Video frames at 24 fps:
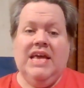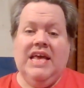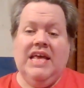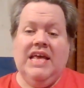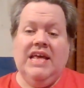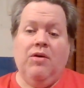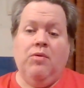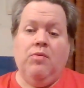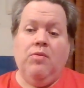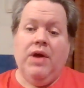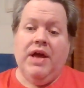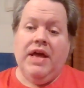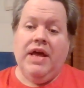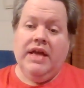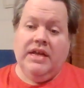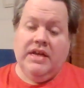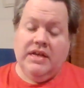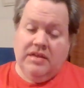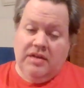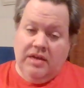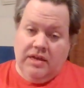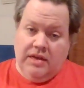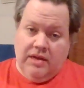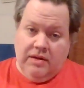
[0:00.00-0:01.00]
In a way,
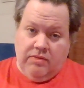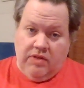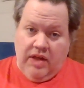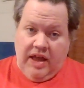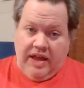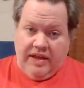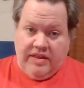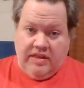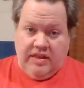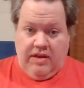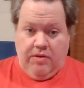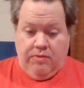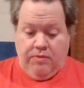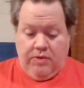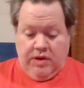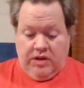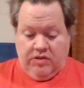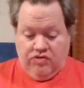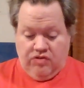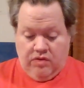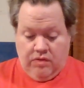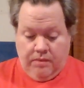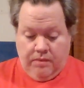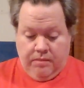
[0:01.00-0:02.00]
kind of like the
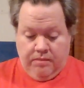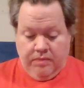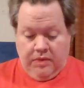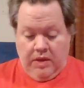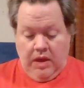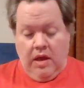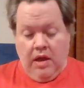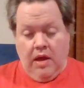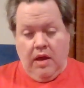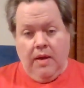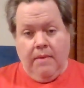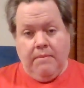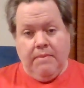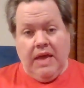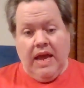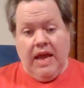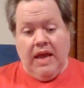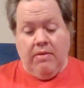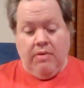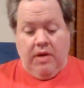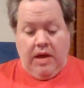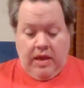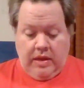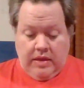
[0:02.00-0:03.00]
original. But
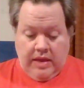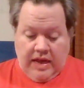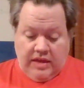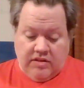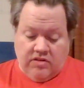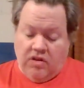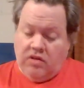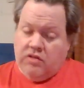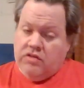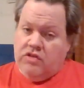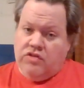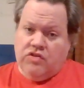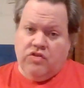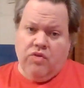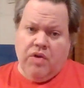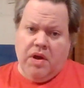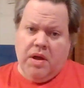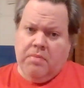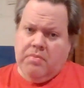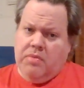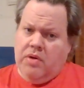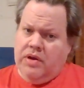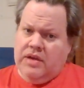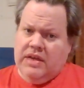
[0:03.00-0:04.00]
anyway, that's all the
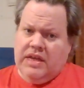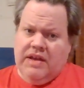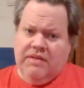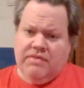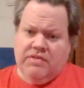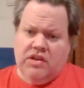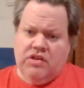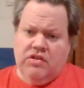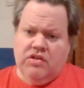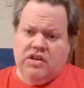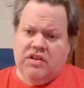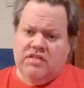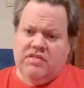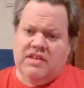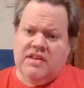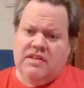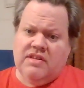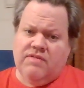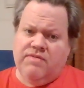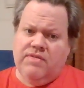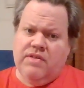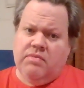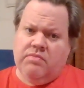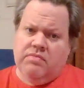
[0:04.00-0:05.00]
story I'm going to give to you, because
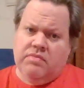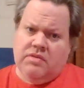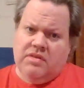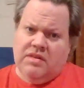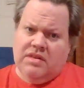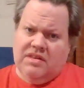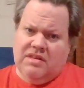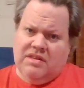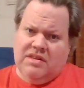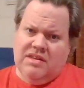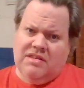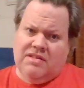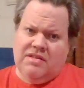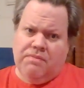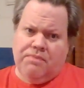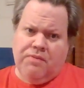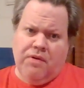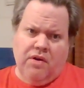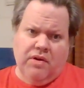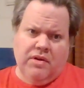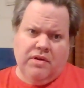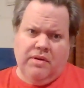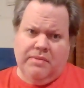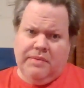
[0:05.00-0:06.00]
this film, this is
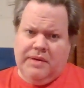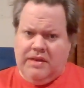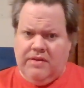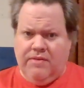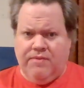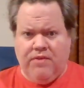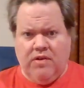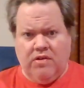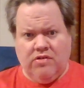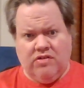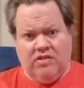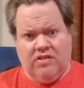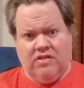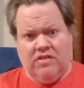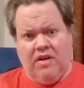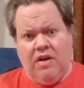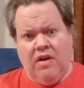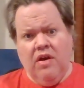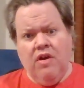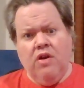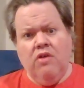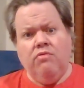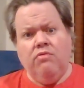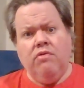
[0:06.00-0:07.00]
probably going to be the first
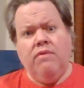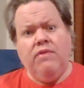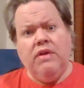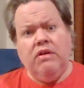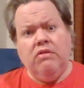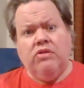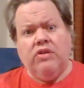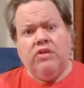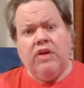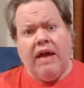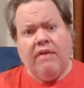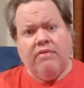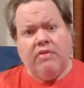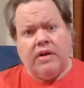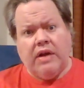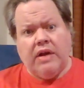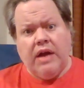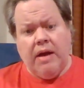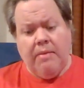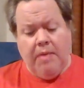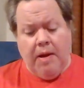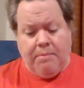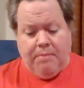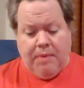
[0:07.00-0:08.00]
review to ever
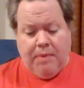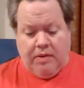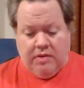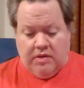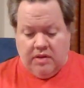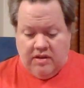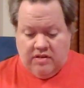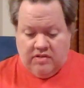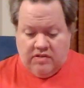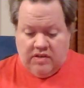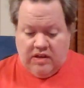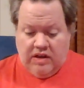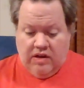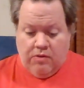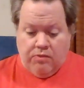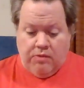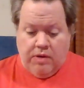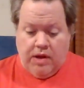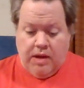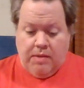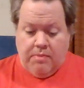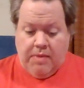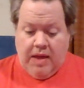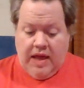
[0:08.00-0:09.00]
come up on this here
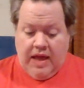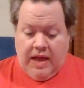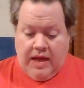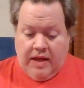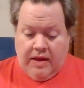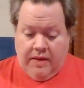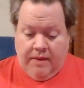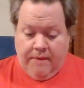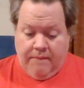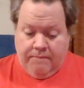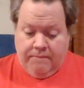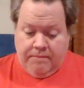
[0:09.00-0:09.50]
remake.